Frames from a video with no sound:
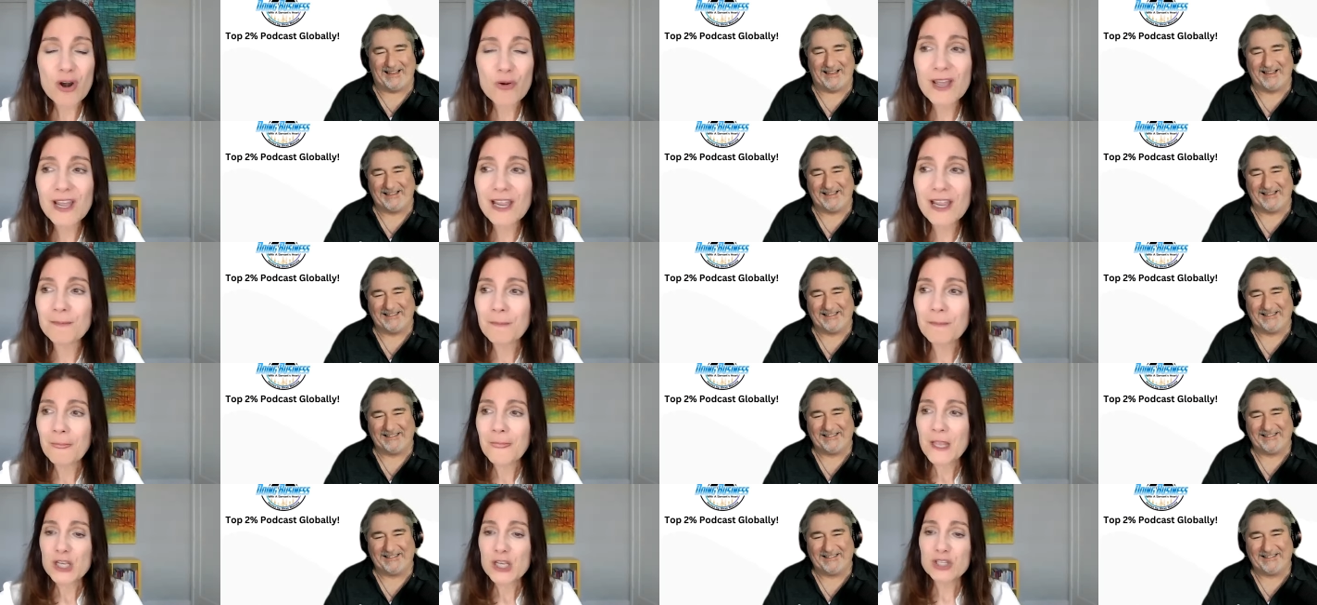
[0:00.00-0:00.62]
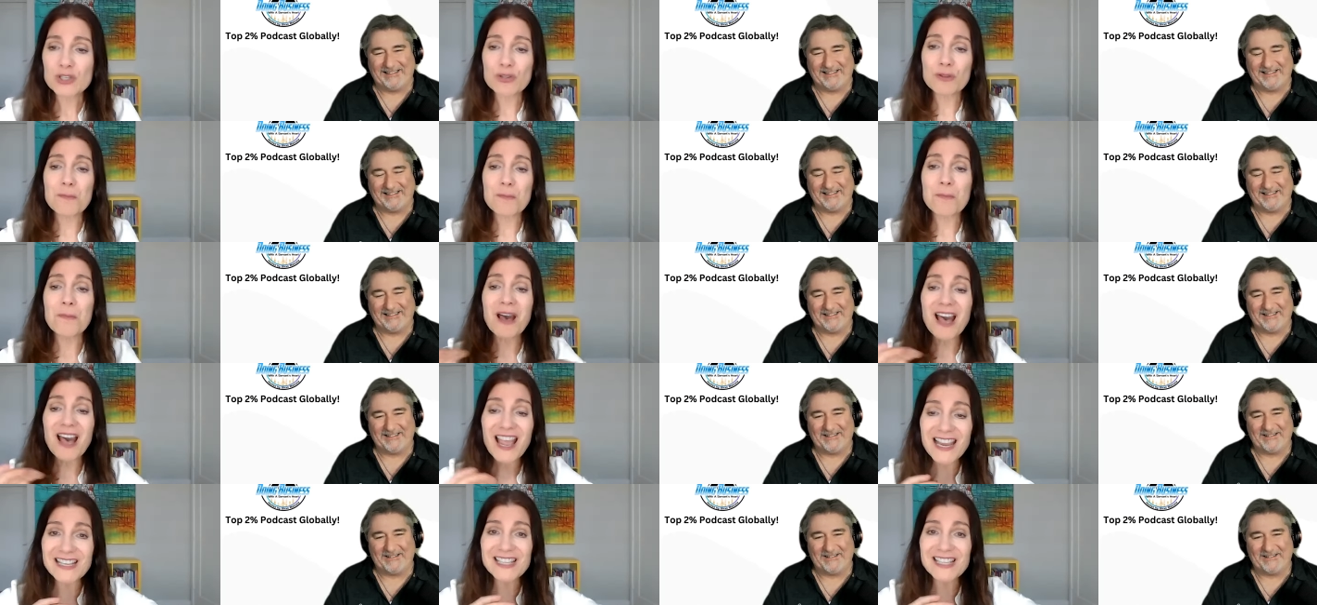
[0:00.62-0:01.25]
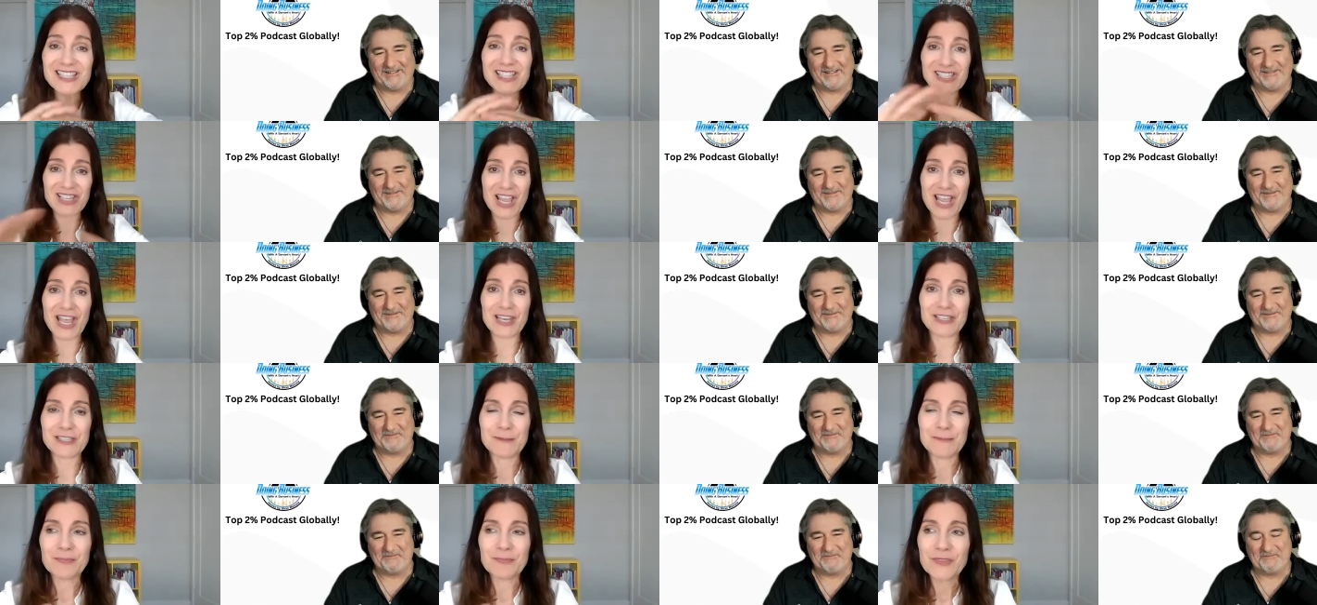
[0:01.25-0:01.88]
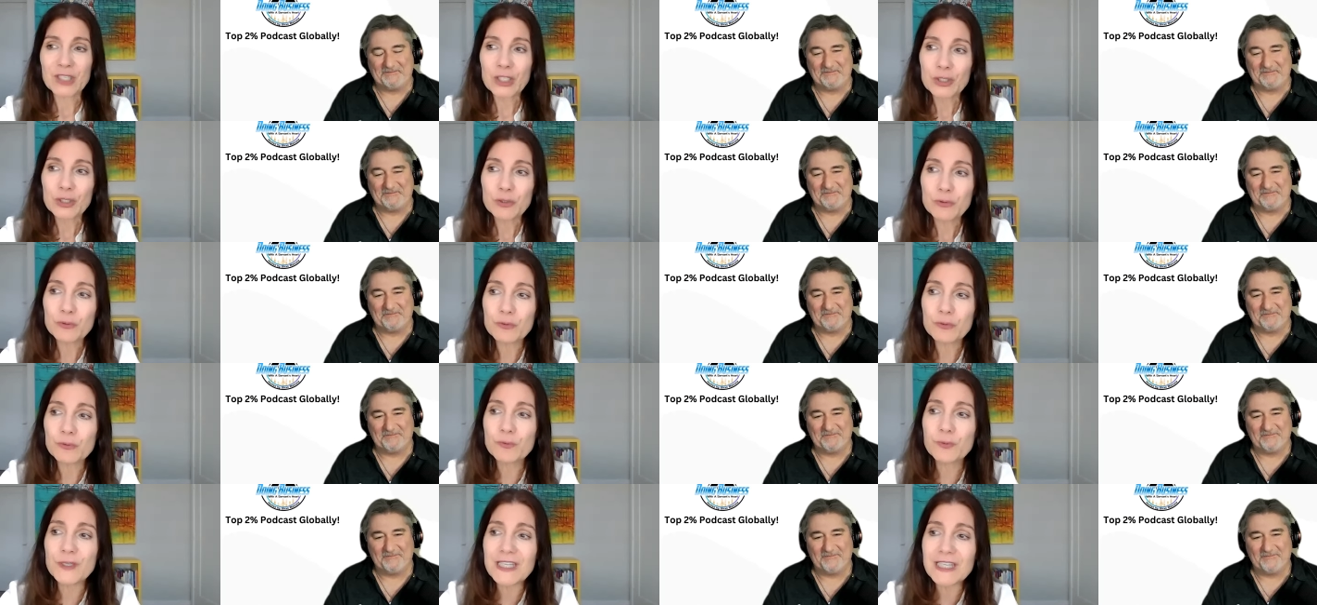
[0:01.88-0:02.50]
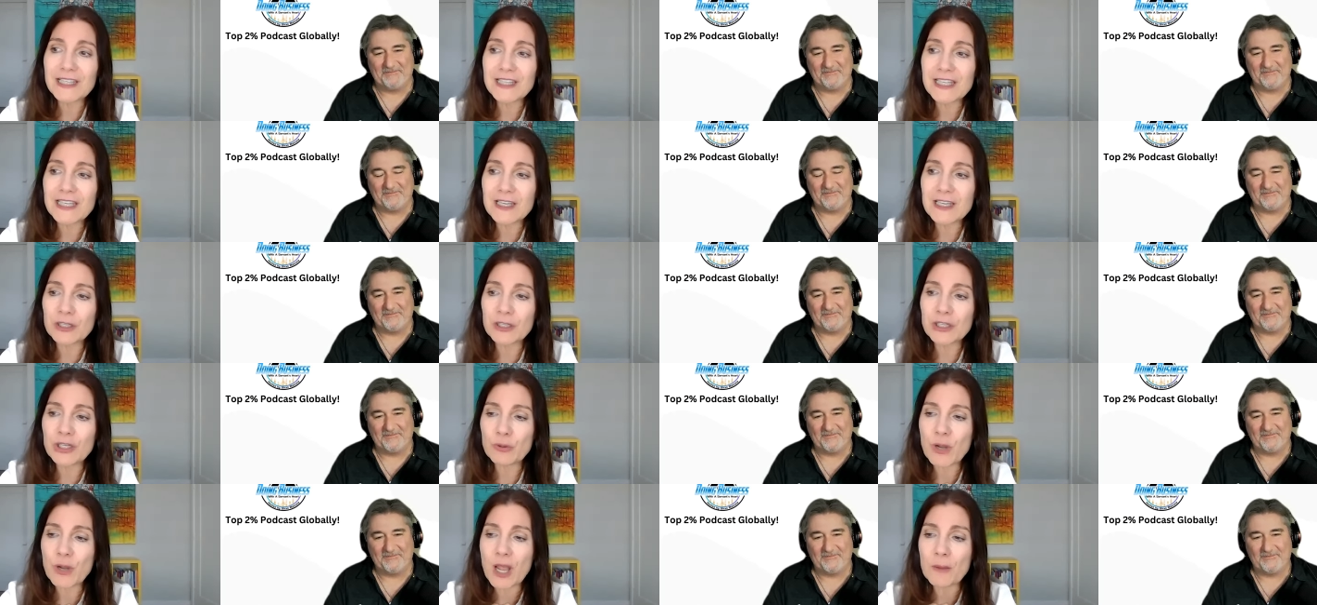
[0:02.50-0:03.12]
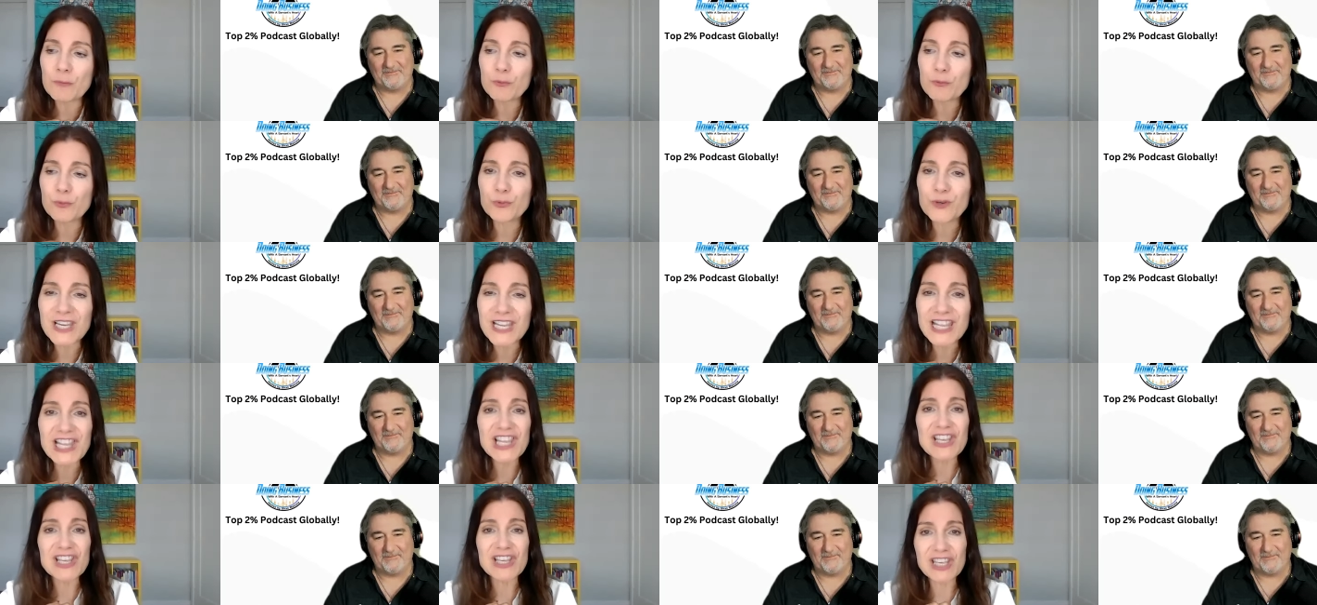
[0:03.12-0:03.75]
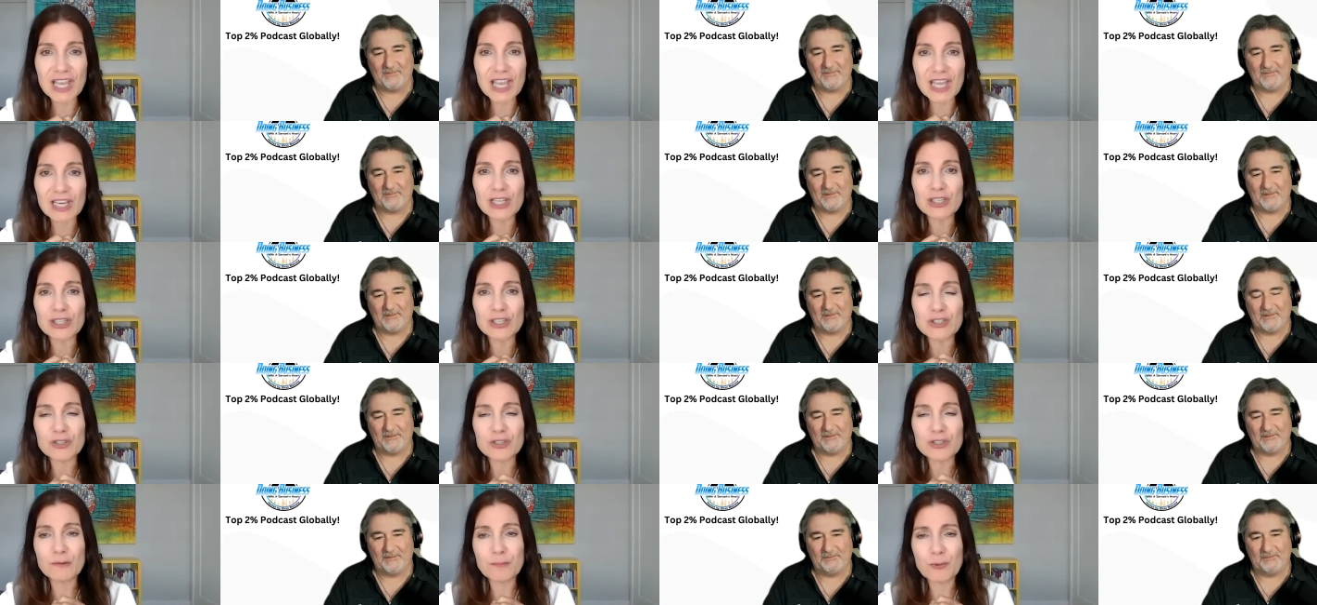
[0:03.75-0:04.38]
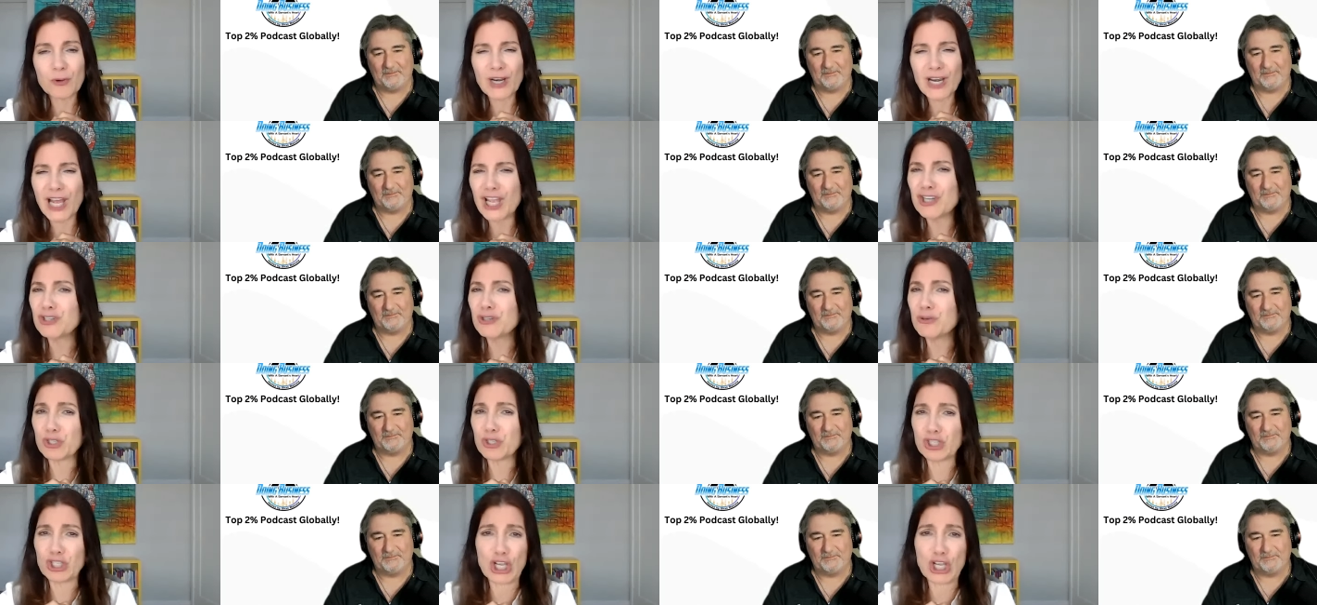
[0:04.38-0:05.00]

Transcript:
Speaker 1: all right. So the mindset really, you know, I'm really getting to the point. I do a